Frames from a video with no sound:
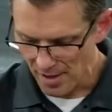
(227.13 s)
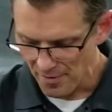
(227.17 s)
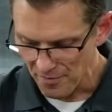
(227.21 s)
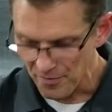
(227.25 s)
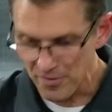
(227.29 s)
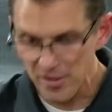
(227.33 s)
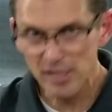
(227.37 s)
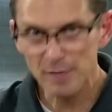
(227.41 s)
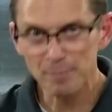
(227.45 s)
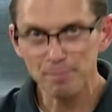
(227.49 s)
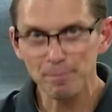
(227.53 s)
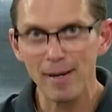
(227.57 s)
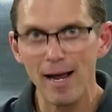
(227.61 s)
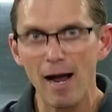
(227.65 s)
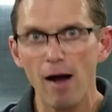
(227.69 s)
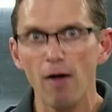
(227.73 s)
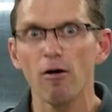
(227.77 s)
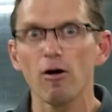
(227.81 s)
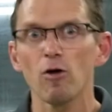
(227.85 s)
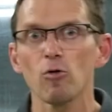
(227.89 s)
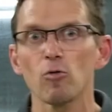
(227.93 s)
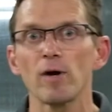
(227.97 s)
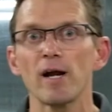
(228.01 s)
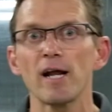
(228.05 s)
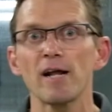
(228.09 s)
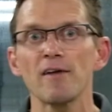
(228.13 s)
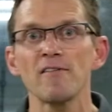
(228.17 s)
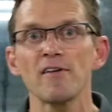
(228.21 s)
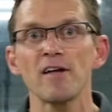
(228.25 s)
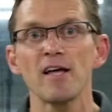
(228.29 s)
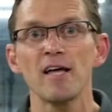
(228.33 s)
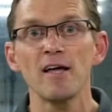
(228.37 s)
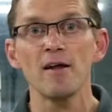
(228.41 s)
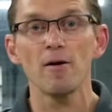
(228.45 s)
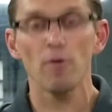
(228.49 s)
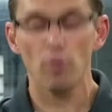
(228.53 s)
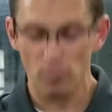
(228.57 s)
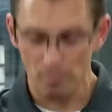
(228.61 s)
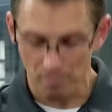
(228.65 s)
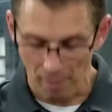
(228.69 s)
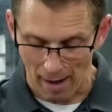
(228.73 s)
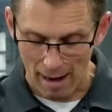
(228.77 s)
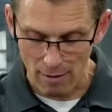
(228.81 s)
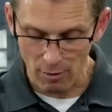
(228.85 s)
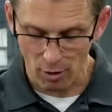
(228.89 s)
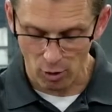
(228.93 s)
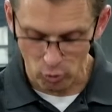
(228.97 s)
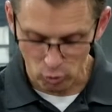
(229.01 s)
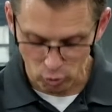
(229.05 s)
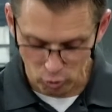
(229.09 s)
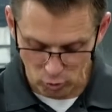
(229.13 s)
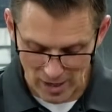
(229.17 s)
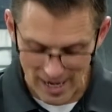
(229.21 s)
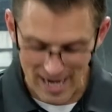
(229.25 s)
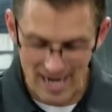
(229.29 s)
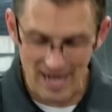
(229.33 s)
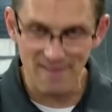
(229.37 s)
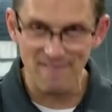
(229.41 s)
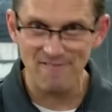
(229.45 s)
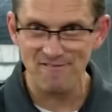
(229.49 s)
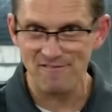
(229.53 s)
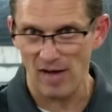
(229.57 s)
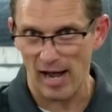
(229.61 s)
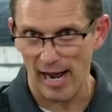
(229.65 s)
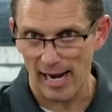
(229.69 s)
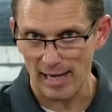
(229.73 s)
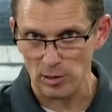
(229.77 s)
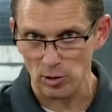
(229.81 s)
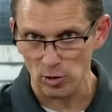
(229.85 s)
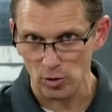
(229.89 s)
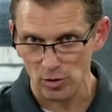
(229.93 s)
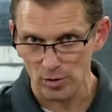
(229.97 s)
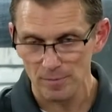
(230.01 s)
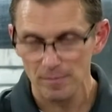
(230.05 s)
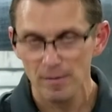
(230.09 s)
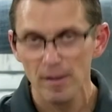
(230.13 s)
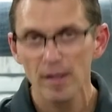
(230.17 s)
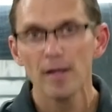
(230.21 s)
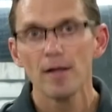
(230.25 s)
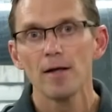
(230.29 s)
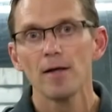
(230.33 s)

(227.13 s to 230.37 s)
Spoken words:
This power ring filer